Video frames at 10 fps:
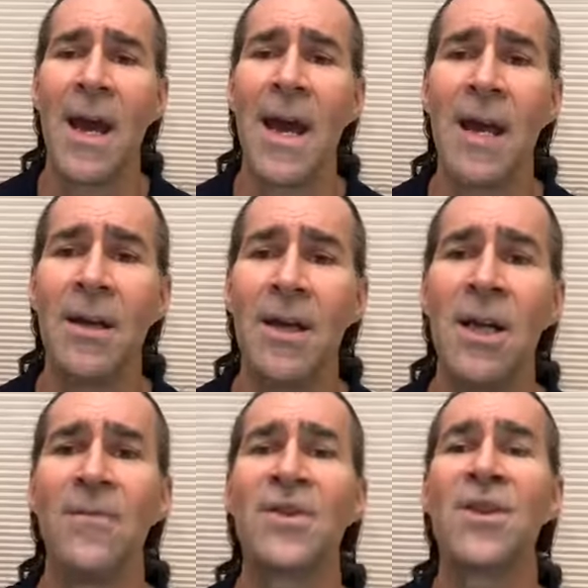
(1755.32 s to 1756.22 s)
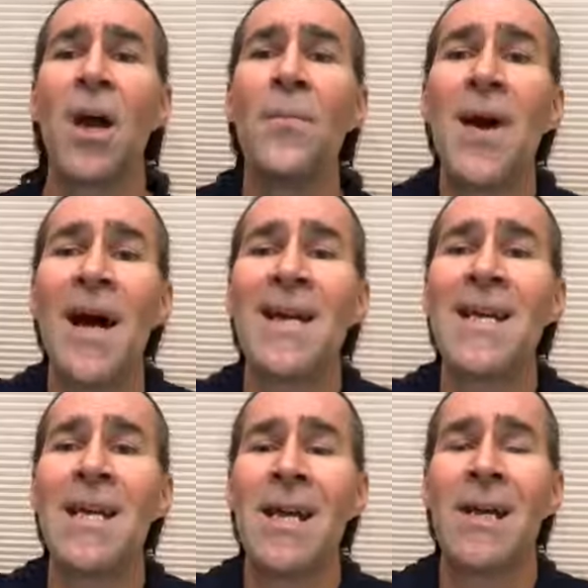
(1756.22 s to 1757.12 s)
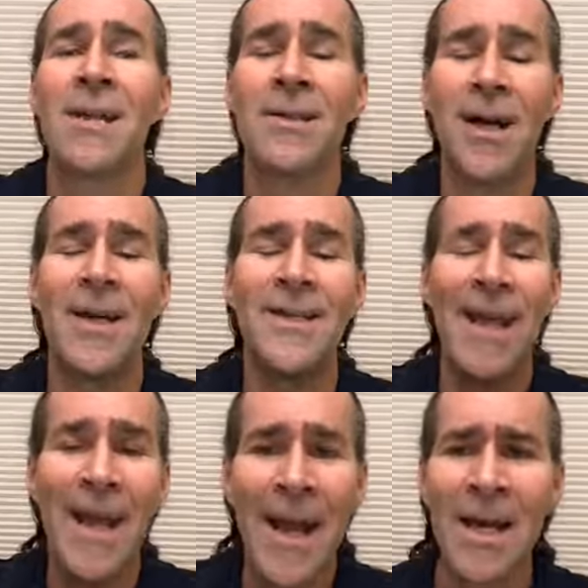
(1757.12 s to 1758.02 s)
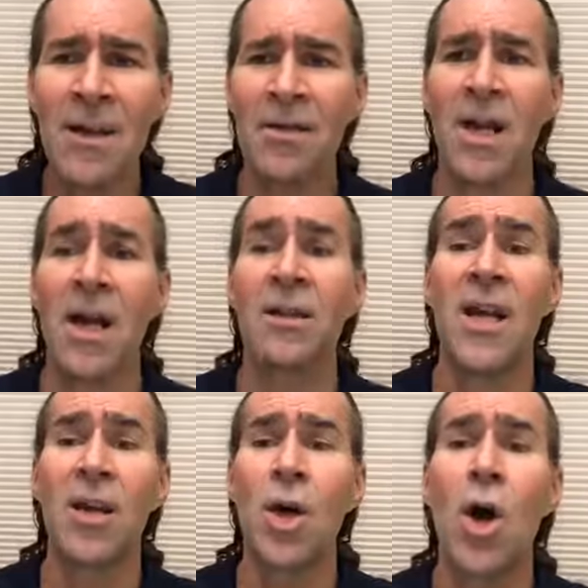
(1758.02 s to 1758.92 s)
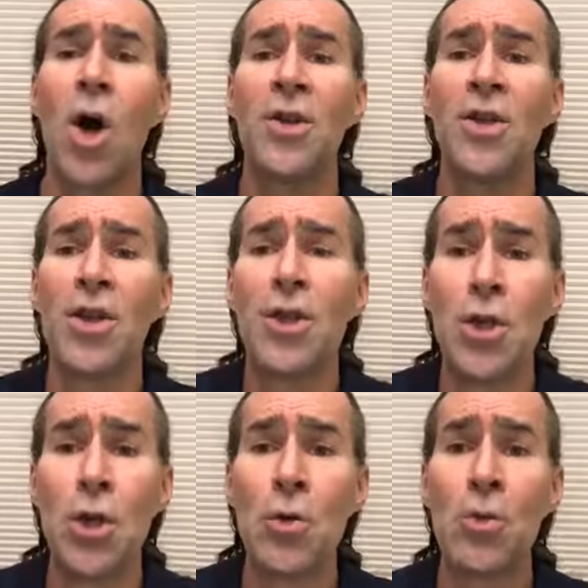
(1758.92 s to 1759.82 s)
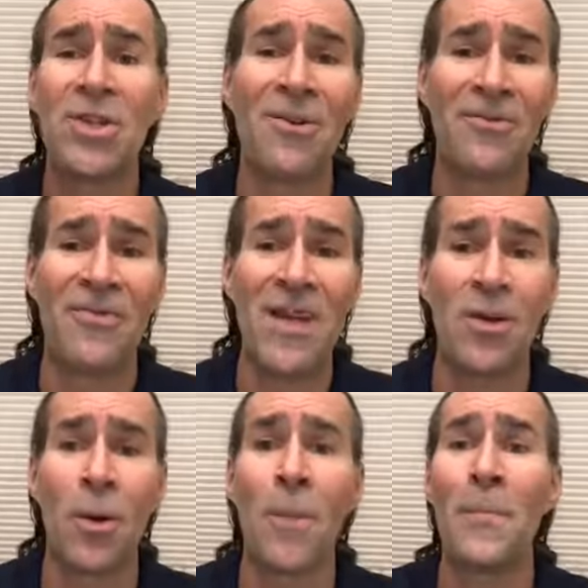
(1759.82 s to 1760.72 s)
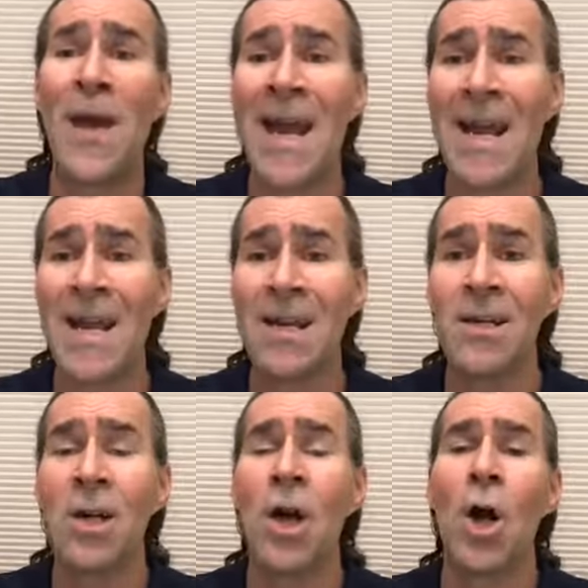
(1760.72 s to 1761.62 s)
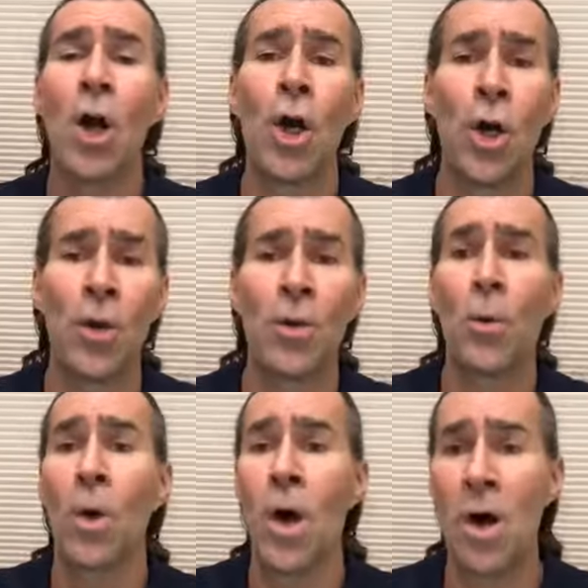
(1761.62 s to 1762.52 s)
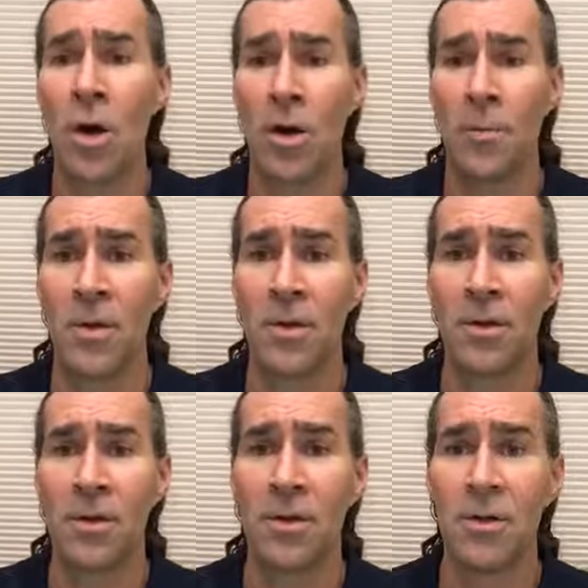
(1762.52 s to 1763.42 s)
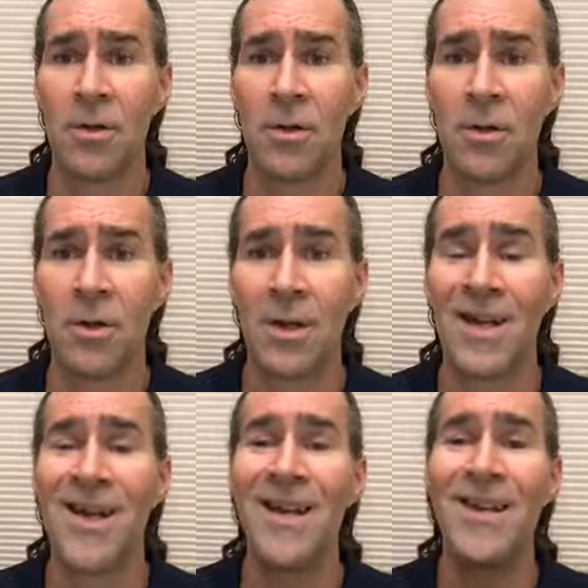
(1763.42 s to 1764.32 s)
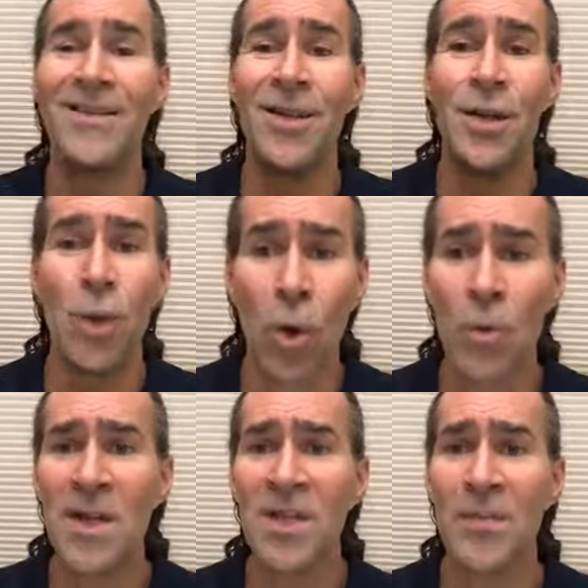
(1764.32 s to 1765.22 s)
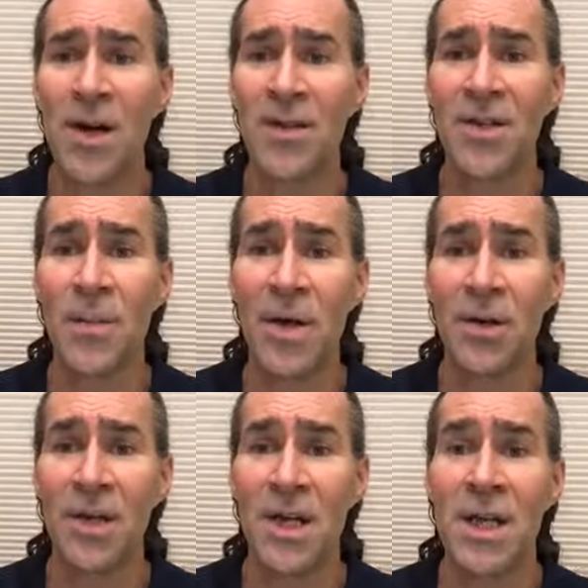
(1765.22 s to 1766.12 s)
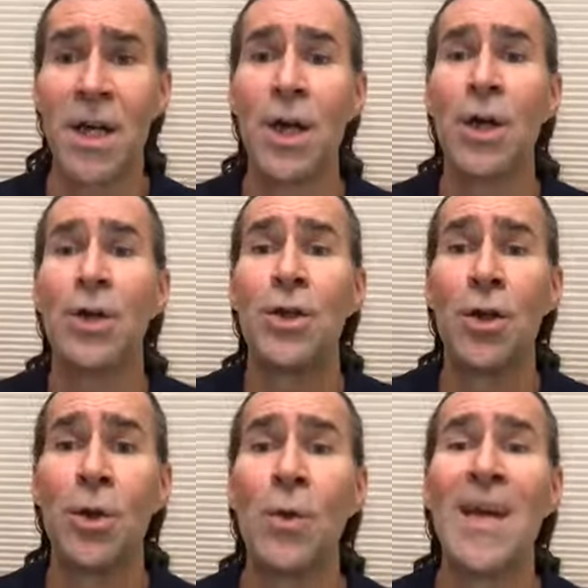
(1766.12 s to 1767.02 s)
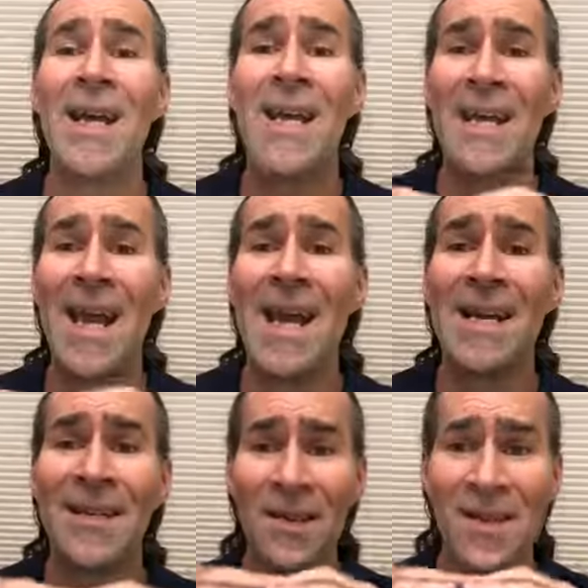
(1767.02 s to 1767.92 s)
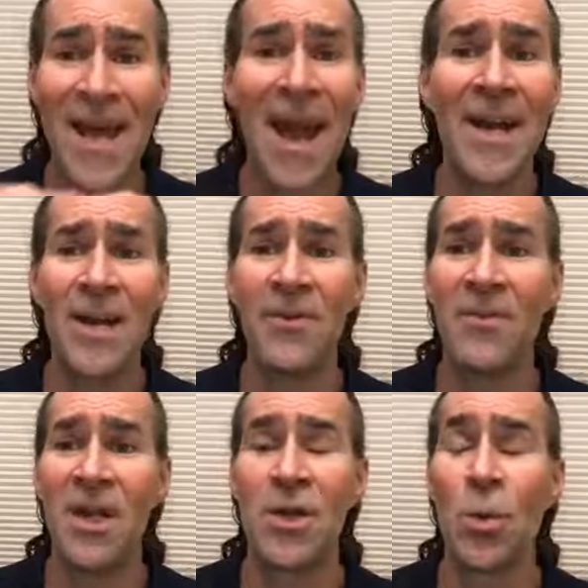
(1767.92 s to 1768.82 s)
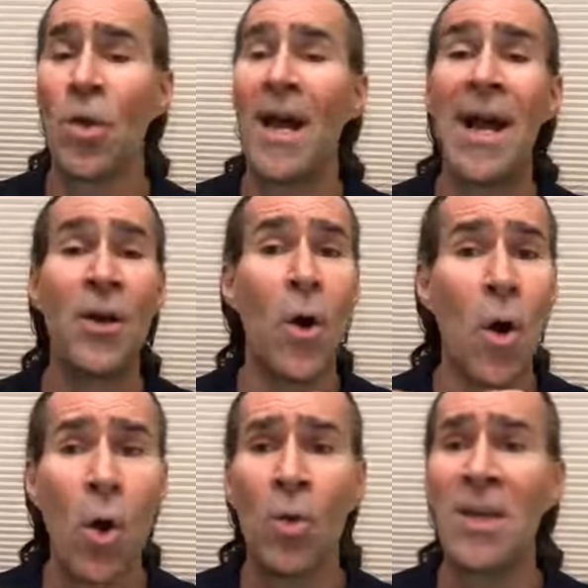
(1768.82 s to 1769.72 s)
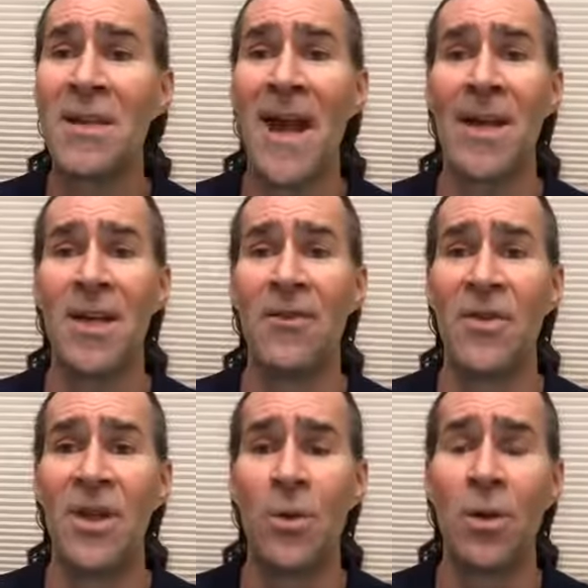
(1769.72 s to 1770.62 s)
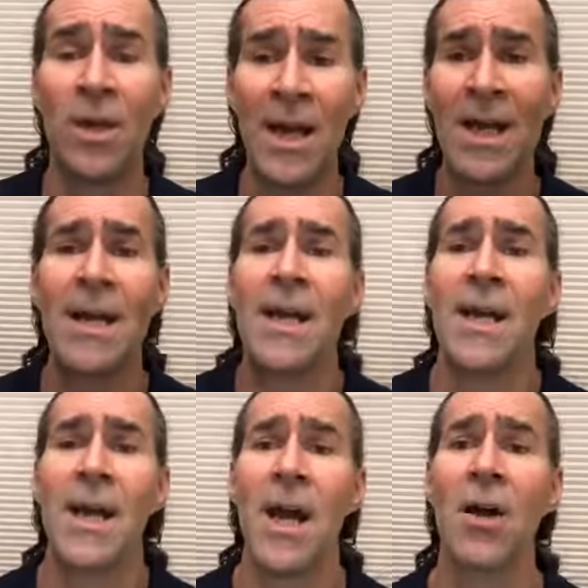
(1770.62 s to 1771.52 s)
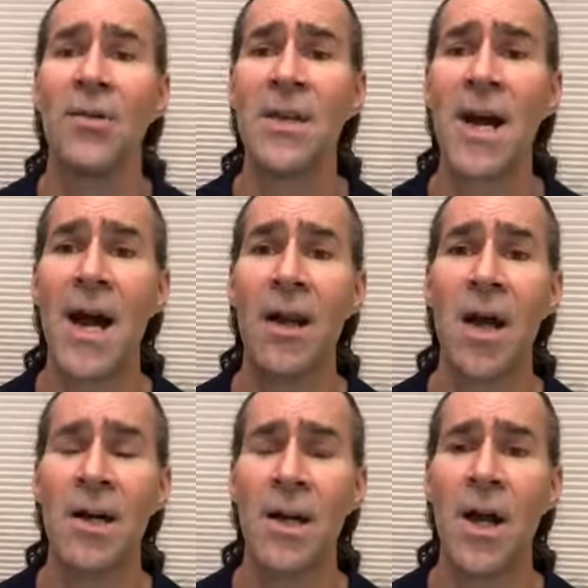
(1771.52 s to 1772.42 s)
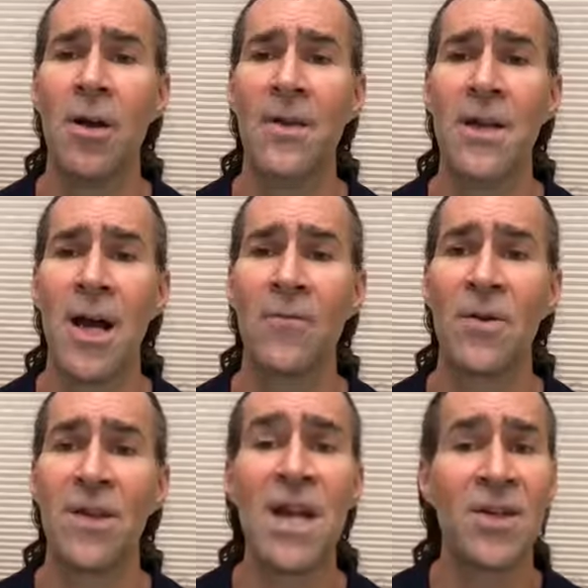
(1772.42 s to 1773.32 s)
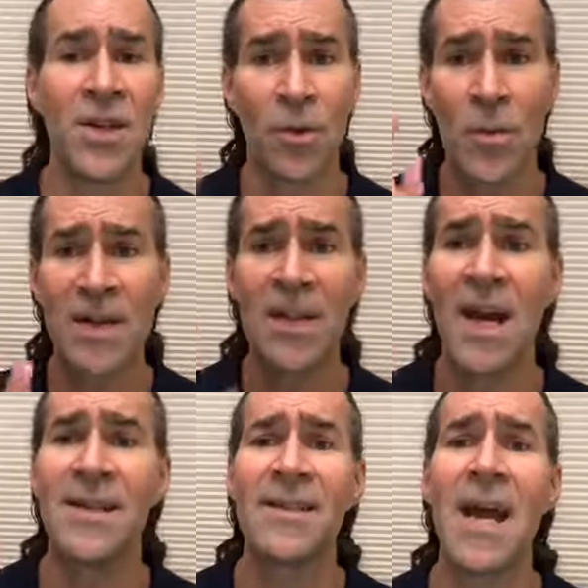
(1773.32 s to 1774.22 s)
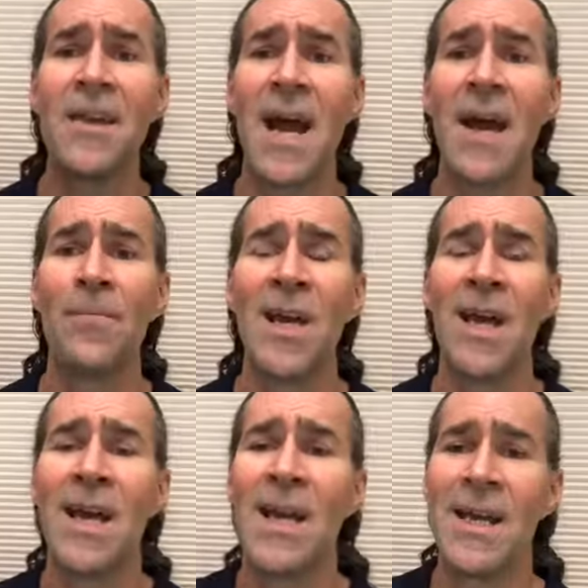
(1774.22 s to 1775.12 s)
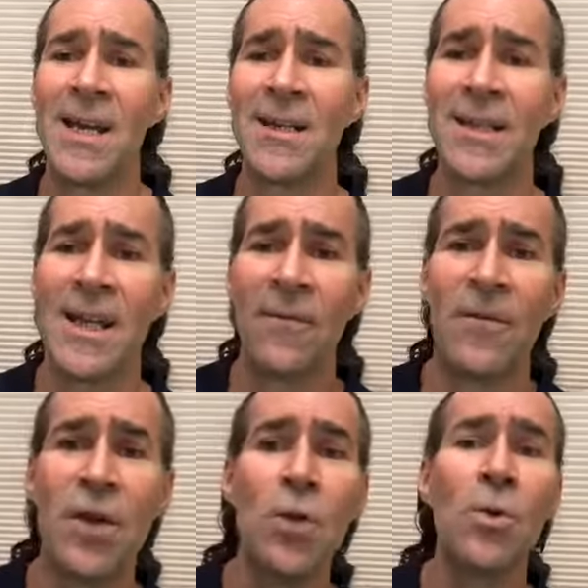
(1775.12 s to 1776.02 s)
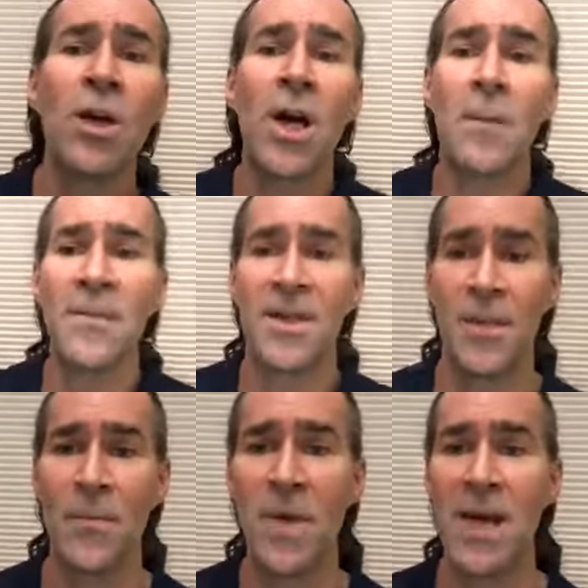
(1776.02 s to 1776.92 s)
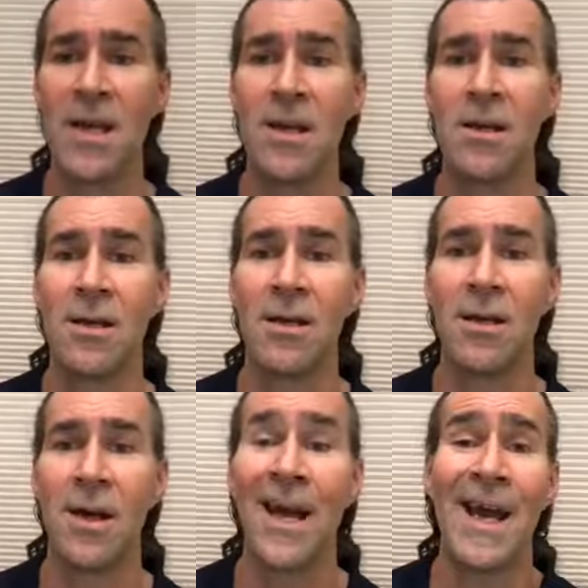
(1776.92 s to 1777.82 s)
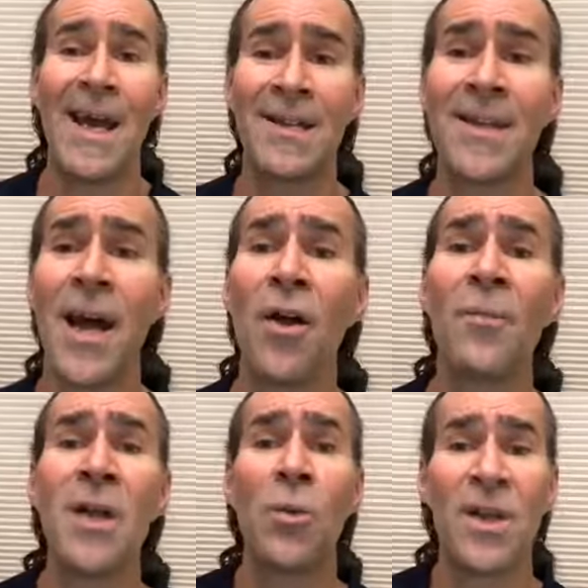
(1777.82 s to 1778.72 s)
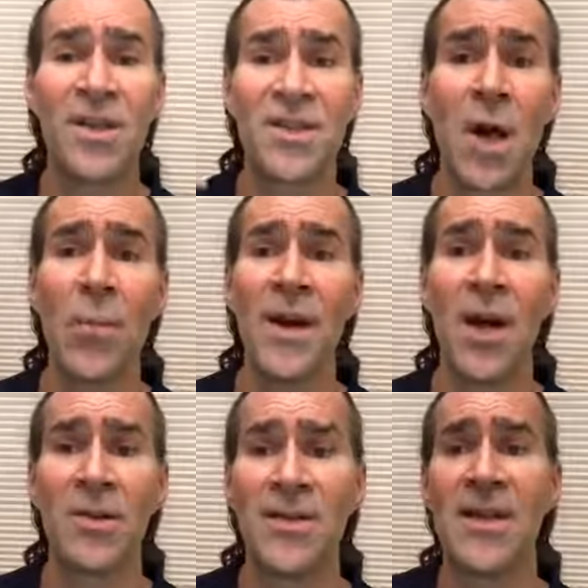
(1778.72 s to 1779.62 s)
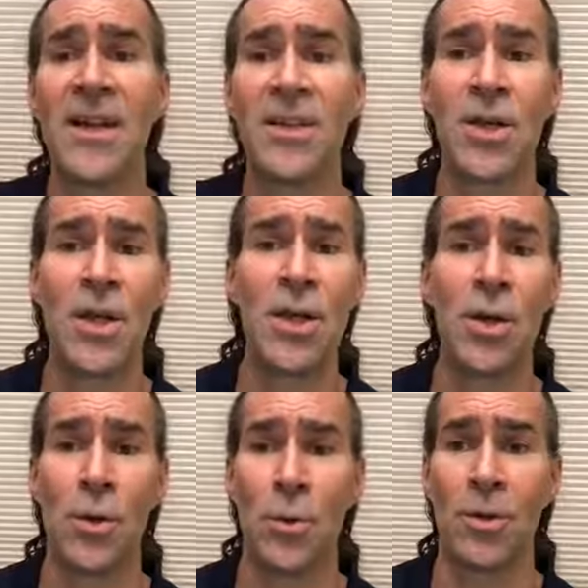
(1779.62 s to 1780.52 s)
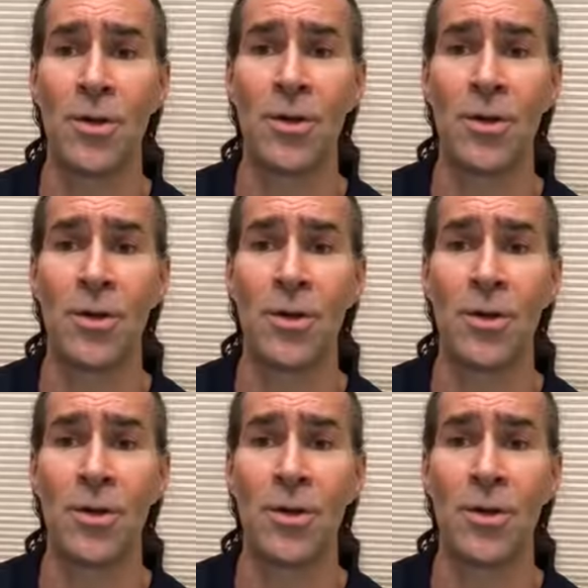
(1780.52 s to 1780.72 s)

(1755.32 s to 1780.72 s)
And if somebody does anything that causes you to feel pain, hurt, or harm, it is your responsibility to engage that individual and only that individual in a healthy dialogue, in a healthy conversation. And the reason I say that is if you come to me and tell me what someone else did to you,